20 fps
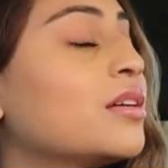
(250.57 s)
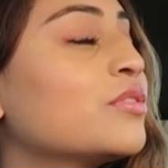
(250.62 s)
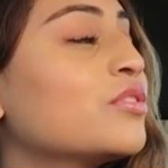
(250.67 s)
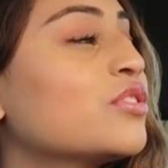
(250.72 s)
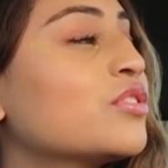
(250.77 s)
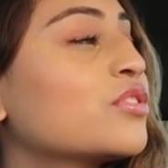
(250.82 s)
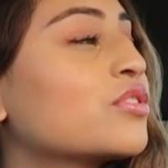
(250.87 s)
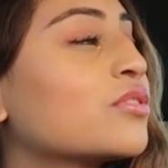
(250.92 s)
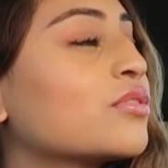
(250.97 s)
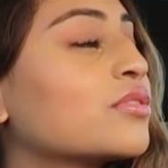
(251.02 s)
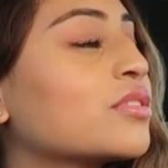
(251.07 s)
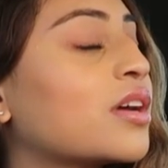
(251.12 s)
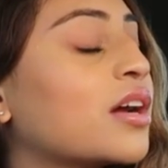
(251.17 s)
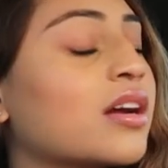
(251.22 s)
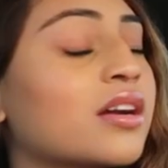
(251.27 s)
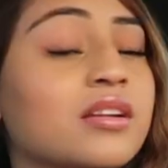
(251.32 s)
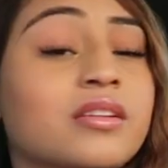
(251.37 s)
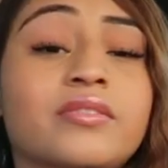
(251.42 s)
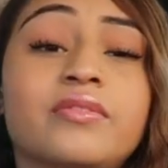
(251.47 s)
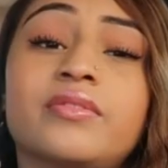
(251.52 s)
just so
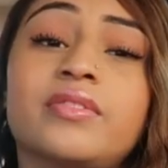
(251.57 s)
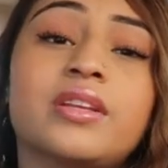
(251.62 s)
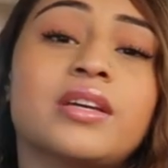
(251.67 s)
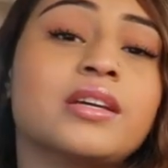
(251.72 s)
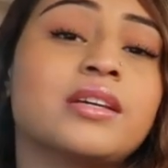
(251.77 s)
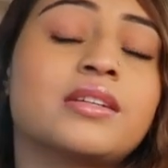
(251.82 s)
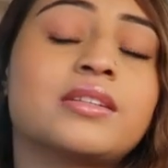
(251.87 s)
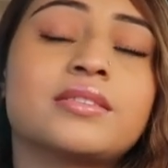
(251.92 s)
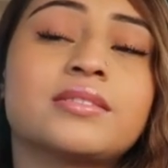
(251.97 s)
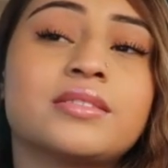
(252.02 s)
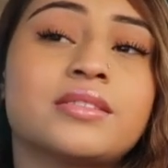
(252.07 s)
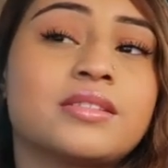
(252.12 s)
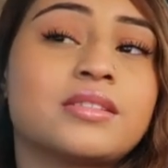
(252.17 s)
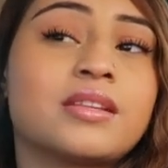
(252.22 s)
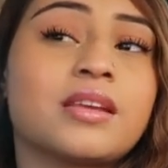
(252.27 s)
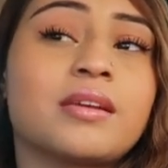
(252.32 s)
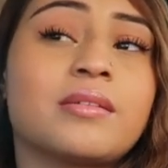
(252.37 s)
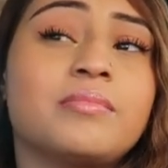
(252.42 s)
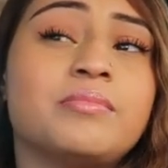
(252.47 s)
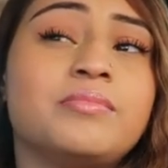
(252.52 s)
tired of like the
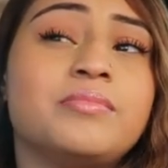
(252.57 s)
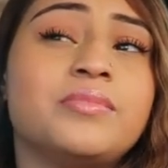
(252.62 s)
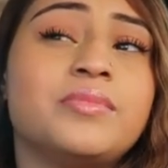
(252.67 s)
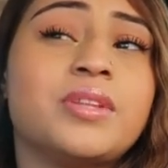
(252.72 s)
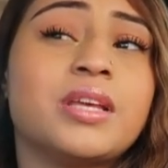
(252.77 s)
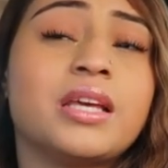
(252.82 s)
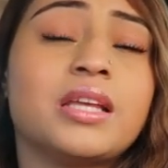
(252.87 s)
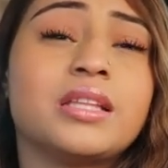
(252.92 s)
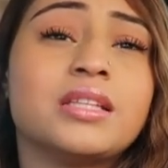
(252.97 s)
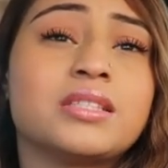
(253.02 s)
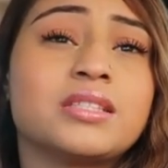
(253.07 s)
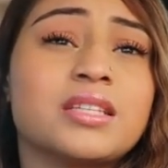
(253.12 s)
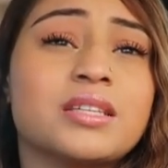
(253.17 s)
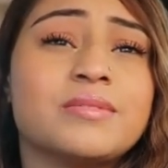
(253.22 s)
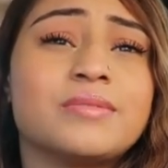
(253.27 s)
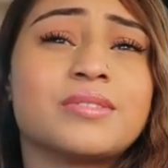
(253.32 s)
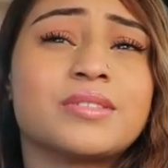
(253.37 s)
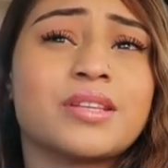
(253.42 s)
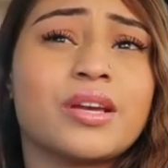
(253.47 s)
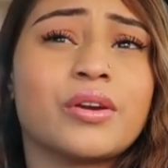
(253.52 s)
same thing,
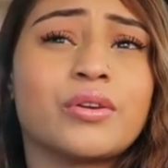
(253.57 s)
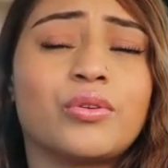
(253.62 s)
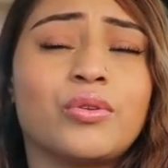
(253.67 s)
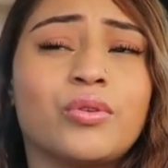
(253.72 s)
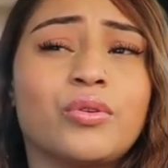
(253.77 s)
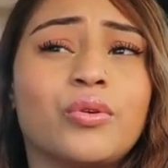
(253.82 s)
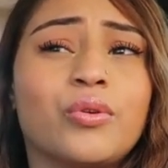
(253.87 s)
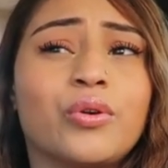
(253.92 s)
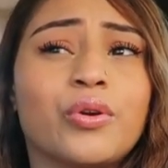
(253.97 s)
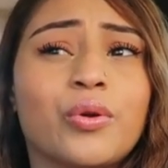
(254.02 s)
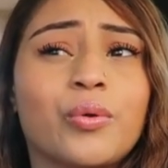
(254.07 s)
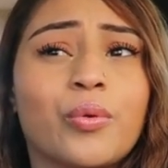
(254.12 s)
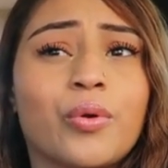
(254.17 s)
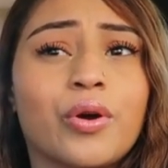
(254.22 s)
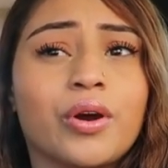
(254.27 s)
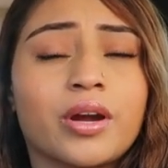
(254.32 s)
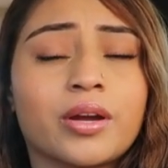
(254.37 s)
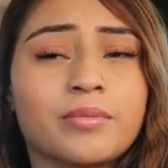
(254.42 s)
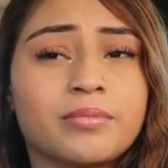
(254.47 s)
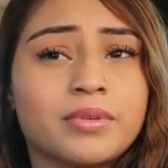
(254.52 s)
same cycle, going to
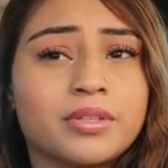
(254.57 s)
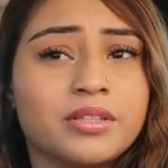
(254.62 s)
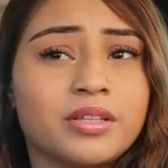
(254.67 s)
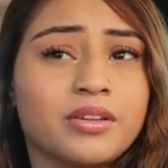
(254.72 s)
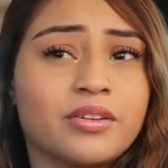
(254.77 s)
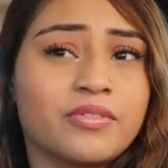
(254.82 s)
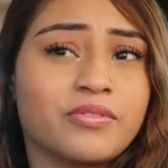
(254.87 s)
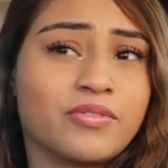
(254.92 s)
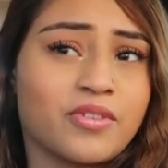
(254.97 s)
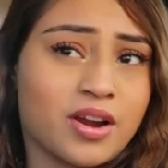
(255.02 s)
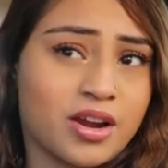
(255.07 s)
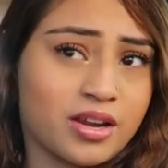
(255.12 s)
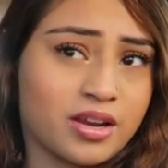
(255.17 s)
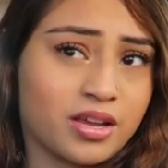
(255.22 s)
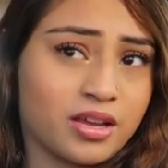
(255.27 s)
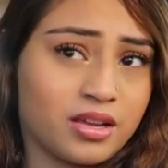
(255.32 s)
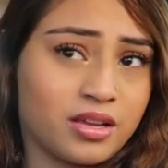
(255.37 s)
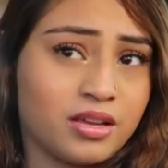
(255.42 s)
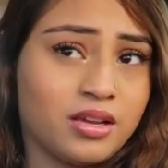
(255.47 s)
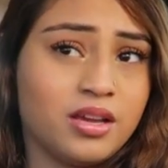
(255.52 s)
work Monday to
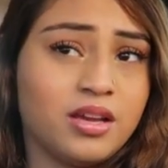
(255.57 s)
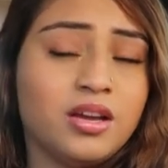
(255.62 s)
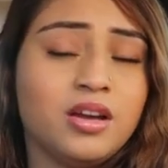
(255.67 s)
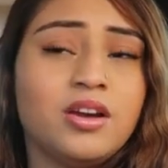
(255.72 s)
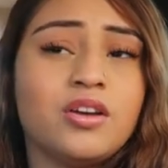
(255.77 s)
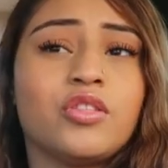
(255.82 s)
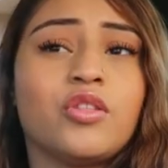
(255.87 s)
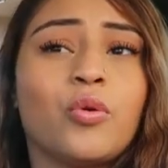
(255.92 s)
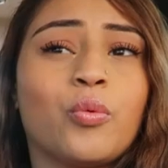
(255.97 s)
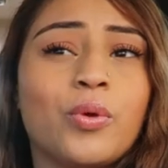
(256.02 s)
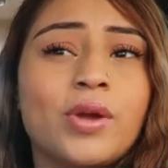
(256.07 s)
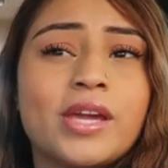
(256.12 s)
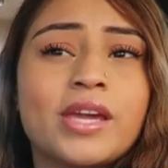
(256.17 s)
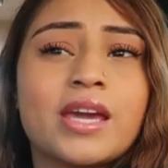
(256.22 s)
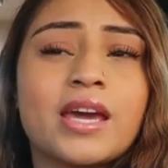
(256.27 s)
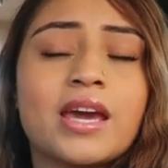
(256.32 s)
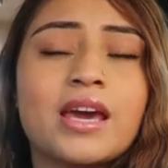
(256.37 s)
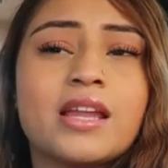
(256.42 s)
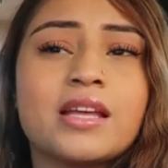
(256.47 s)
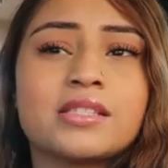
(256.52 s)
Friday. The
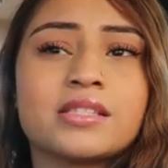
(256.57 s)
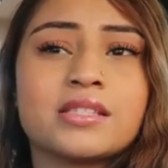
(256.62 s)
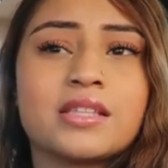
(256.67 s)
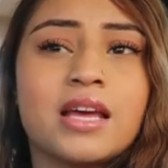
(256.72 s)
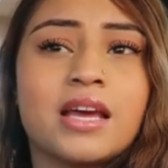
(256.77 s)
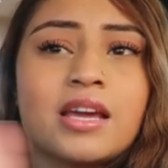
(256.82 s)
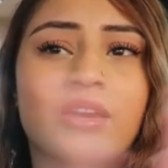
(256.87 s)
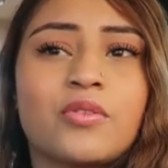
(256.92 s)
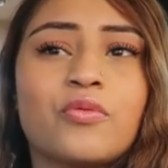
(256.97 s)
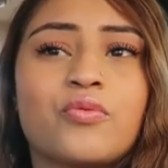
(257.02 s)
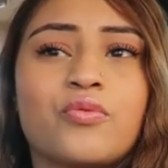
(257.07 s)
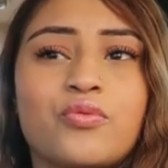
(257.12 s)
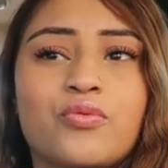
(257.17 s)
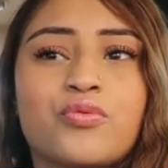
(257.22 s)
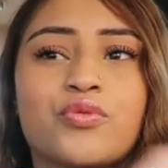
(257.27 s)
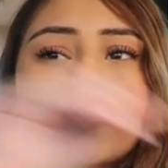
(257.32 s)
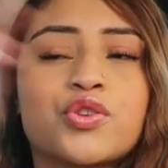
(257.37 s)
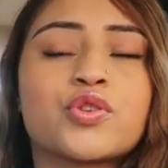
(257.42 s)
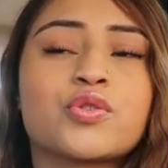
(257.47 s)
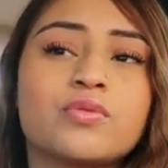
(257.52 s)
weekend is like,
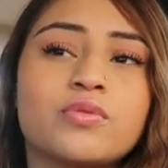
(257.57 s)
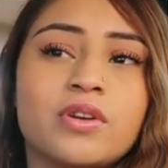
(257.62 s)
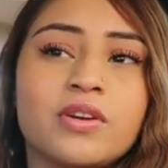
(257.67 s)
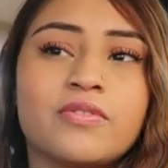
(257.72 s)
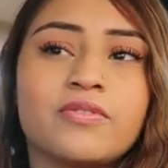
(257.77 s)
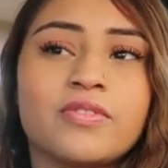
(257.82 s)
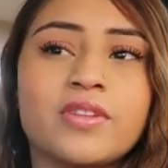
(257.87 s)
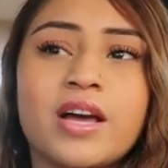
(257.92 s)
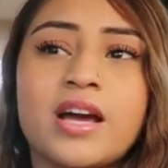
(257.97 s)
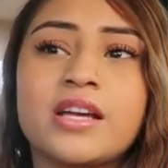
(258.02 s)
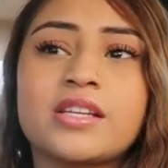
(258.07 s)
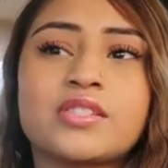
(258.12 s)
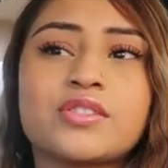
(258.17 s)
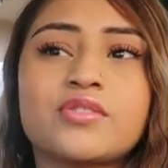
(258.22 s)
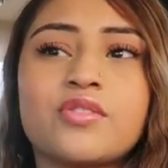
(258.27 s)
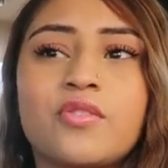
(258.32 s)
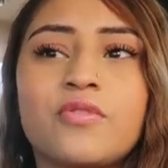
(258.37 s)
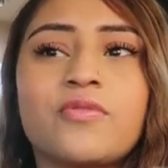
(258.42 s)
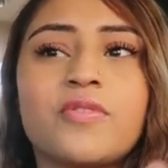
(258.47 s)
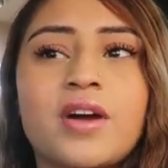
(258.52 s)
it flies
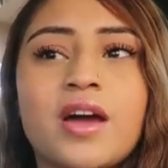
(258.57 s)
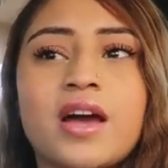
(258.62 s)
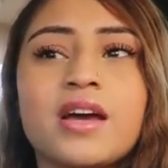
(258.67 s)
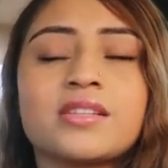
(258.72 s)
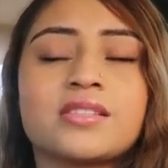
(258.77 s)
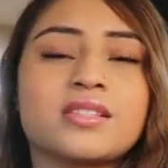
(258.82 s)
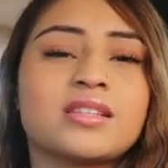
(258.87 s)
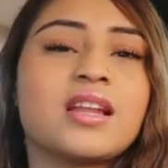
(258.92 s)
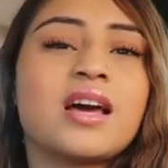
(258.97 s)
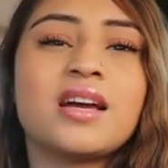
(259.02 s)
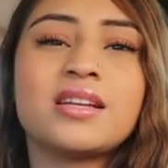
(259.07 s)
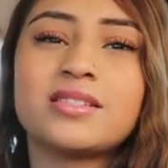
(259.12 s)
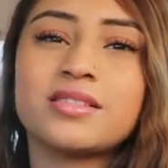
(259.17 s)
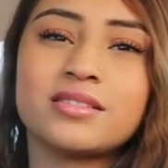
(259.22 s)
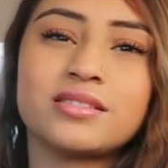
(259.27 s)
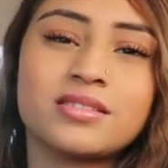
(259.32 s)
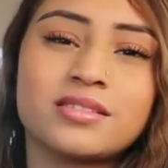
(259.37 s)
so fast, and I